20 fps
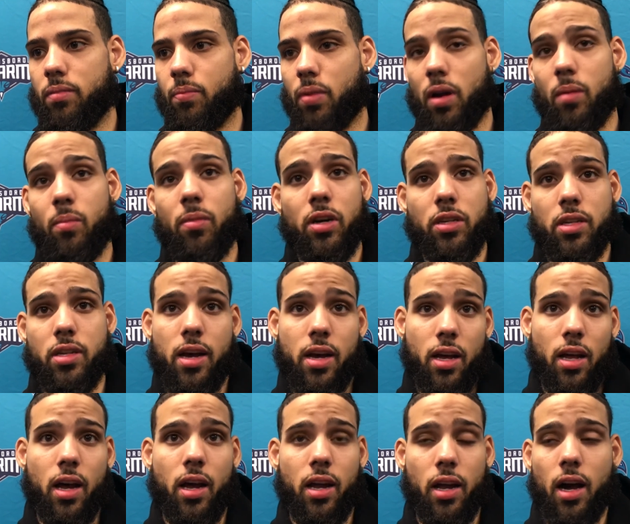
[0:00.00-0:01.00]
Pretty much
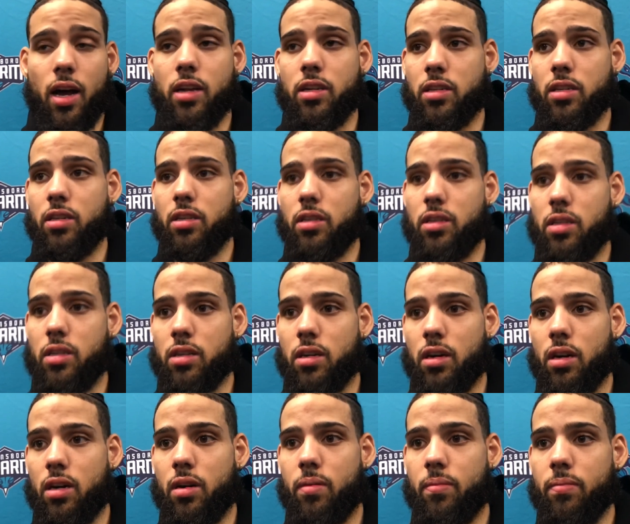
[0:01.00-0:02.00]
that. Like, honestly, just,
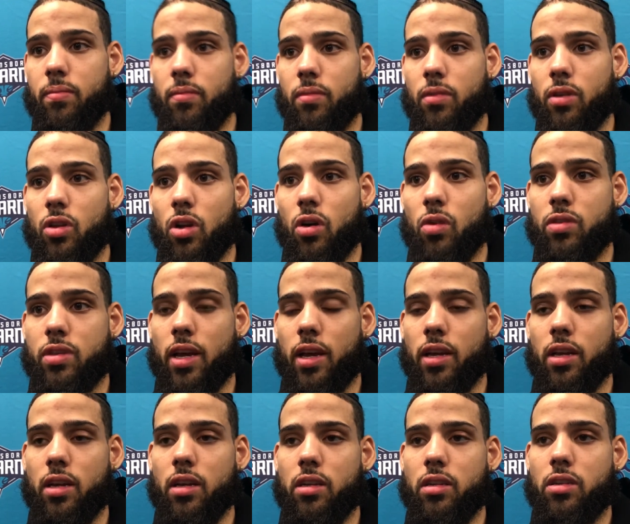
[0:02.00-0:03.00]
you know,
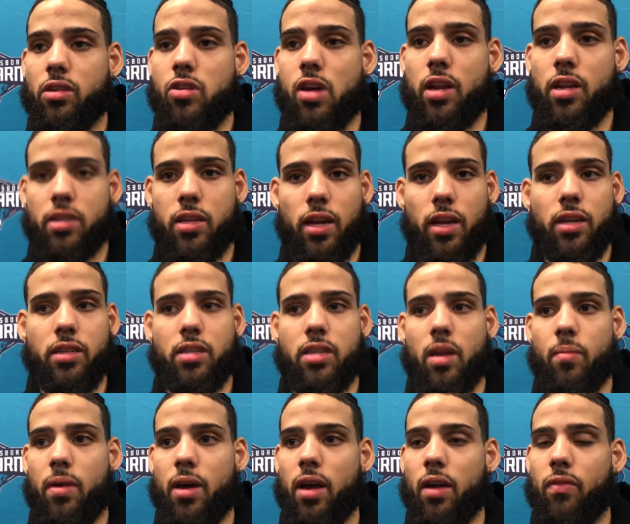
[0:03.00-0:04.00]
trying to take a
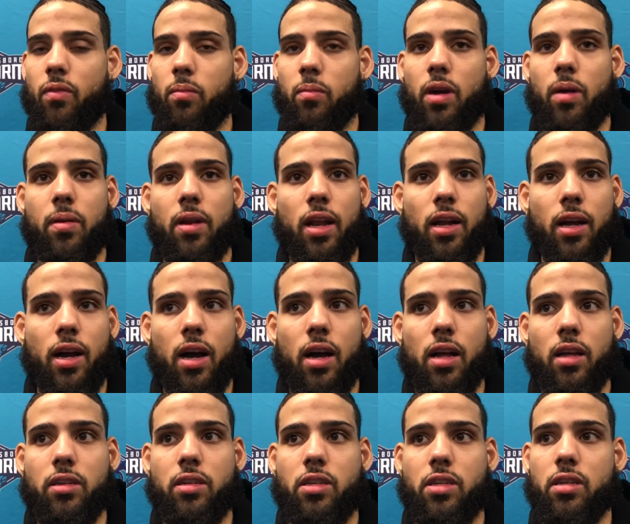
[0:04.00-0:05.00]
step back from coming out of
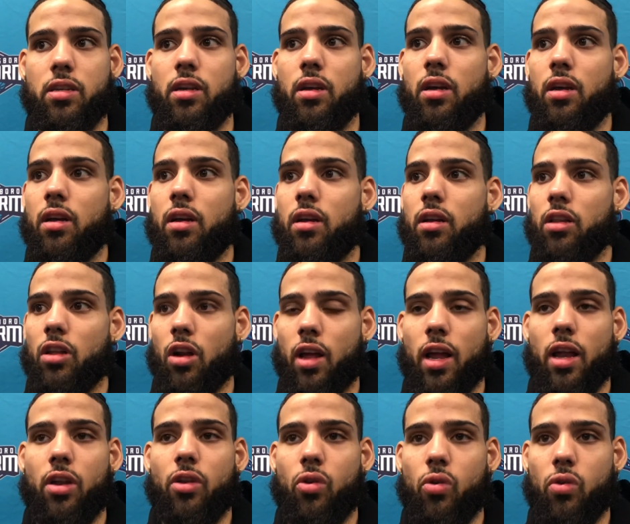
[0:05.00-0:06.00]
college and
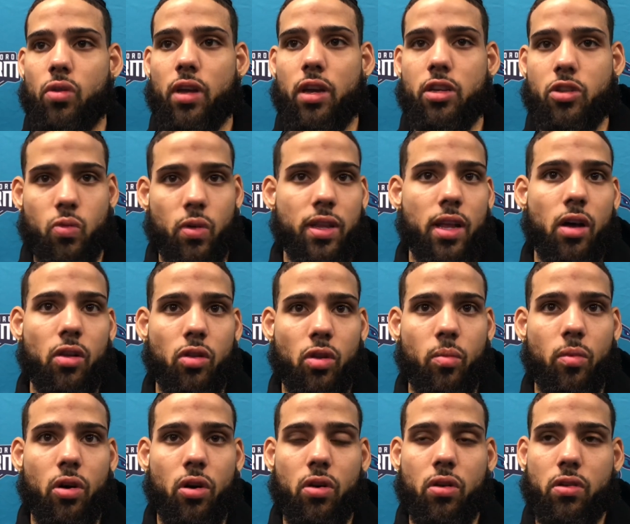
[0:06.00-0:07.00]
learning how to do things without the
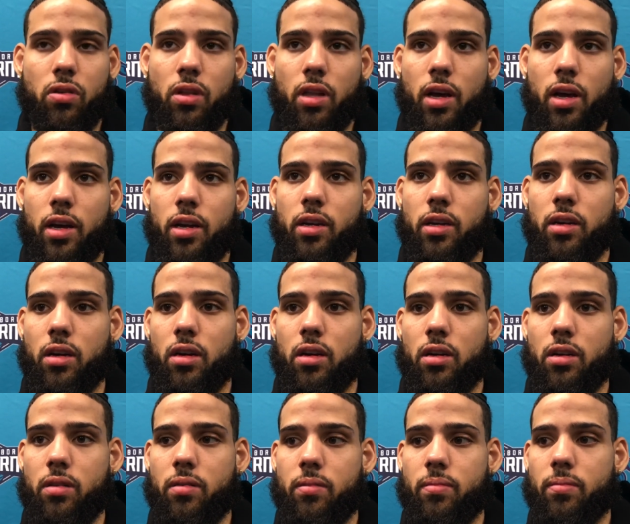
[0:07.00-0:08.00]
ball. Like,
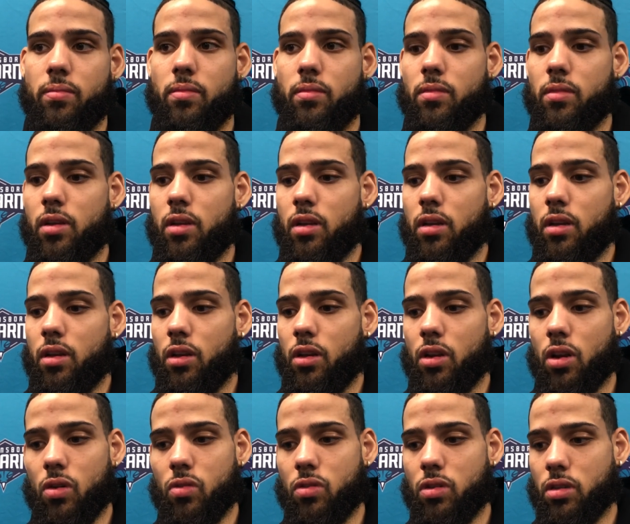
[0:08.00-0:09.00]
you
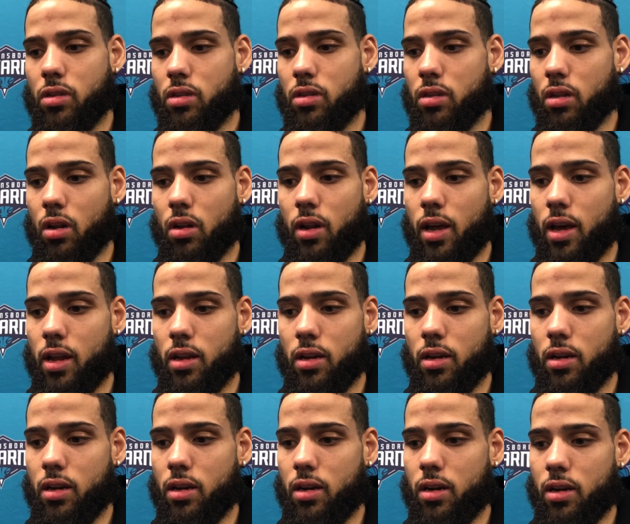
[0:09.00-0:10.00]
know, just learning how
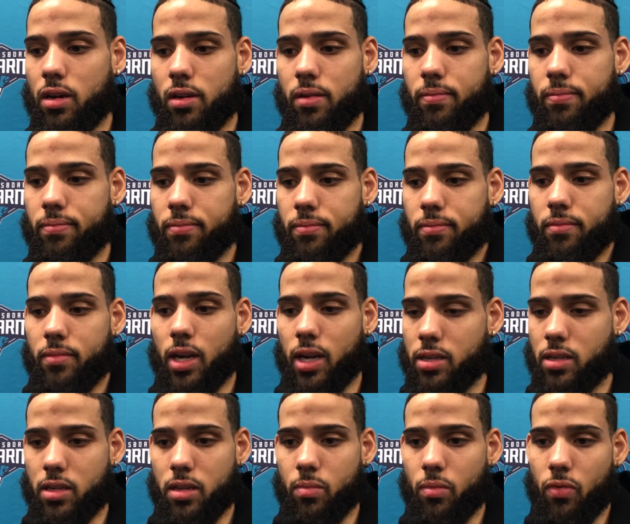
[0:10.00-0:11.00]
to, like
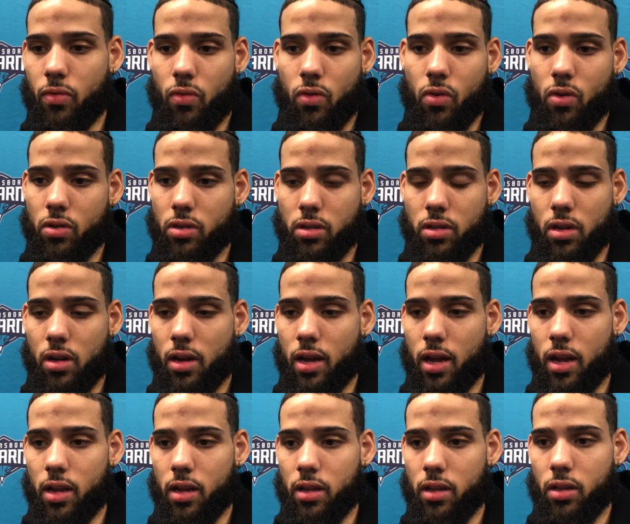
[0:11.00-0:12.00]
I said before, just learn
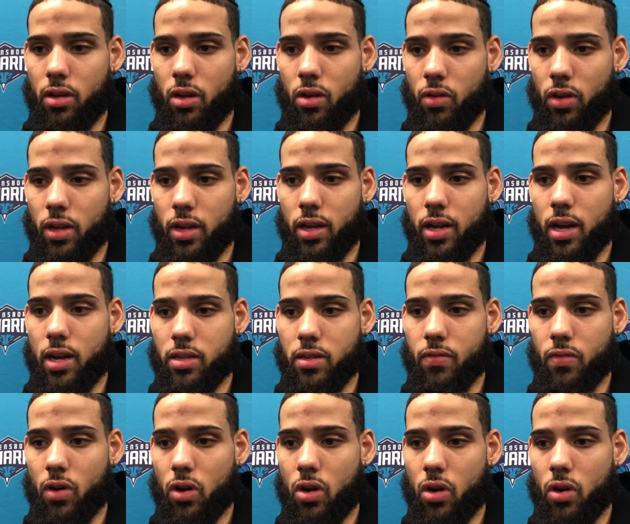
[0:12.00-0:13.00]
how to, you know, get guys
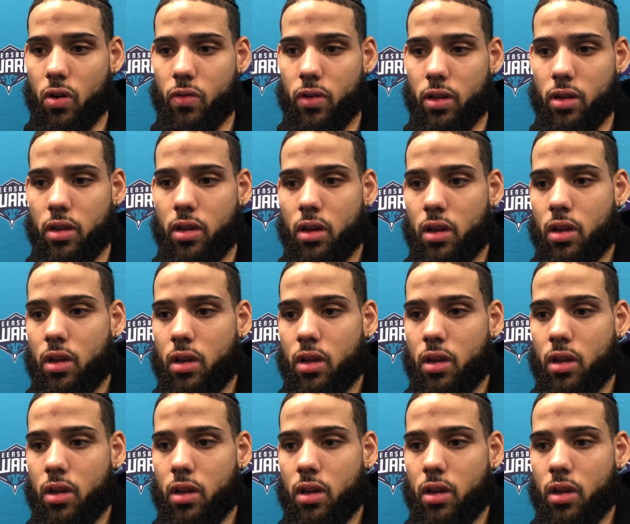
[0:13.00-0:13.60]
involved and